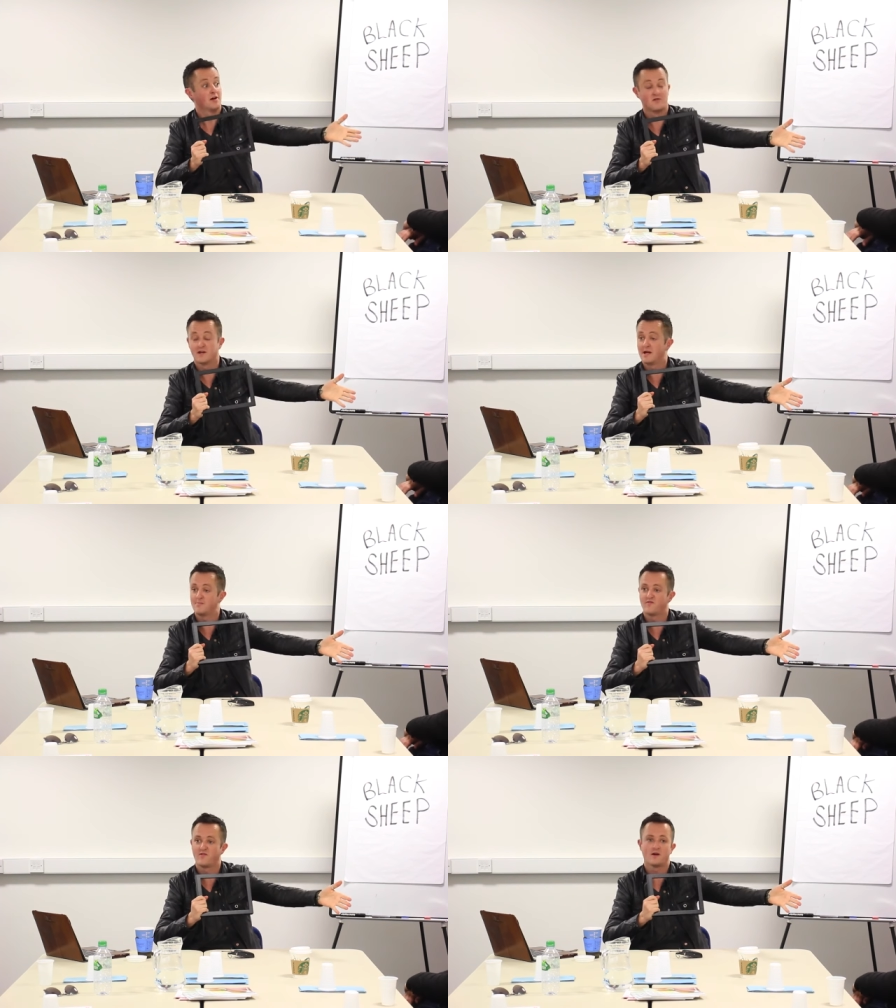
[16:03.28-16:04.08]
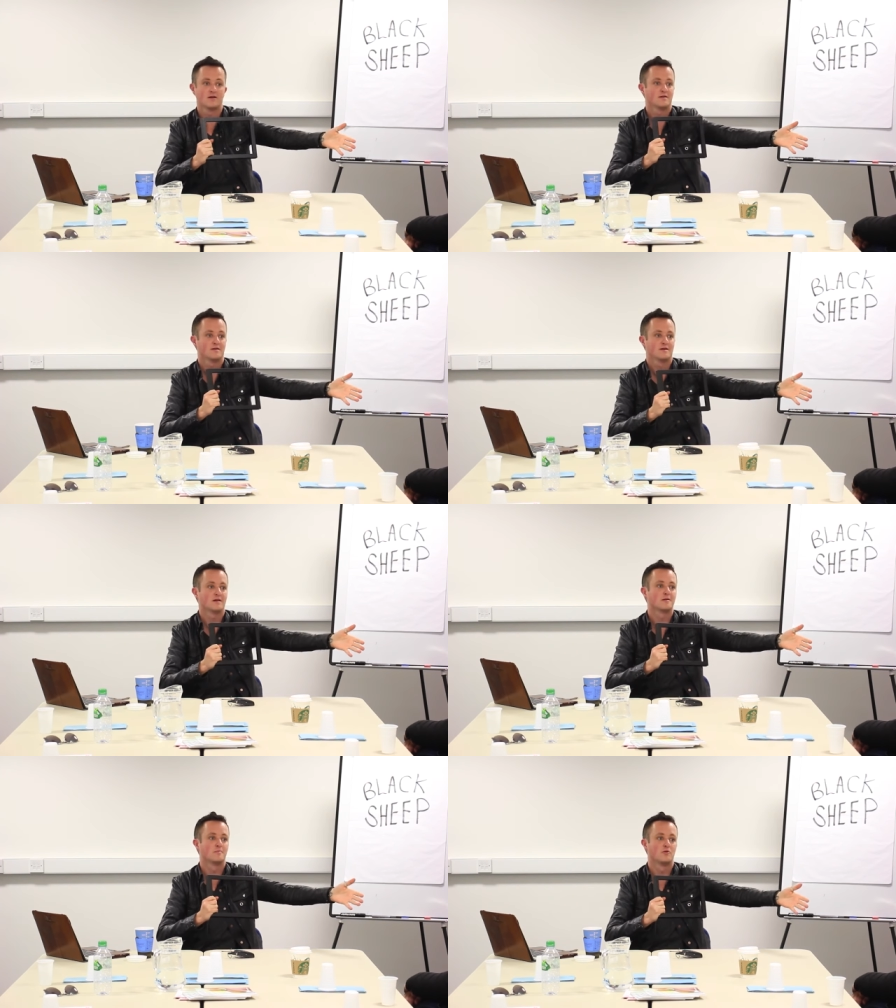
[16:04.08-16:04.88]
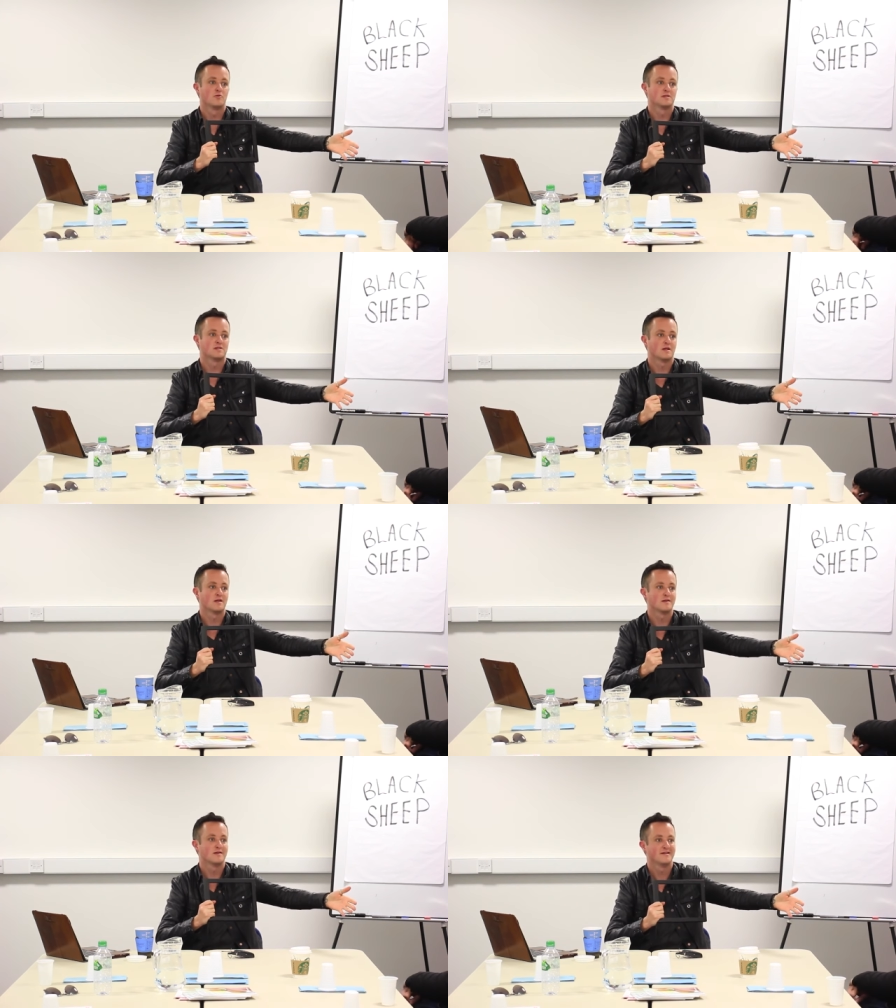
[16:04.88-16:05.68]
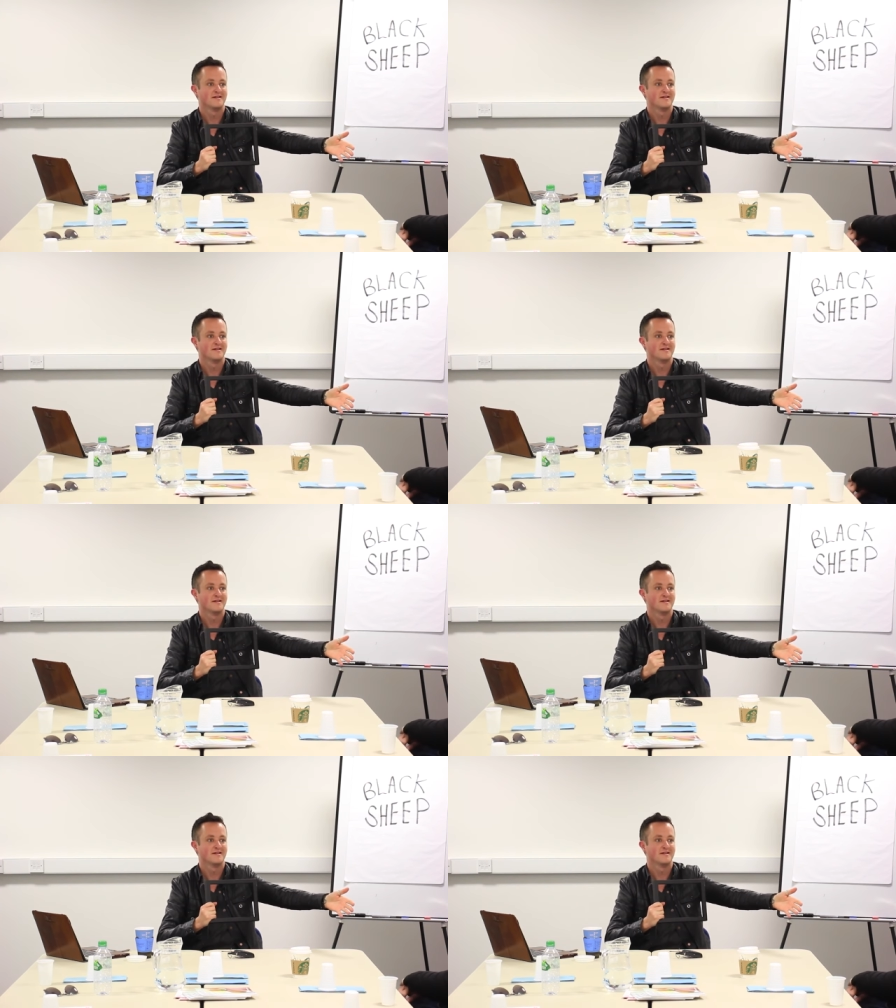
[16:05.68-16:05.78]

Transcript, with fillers: Agree and amplify. He can pour the tea.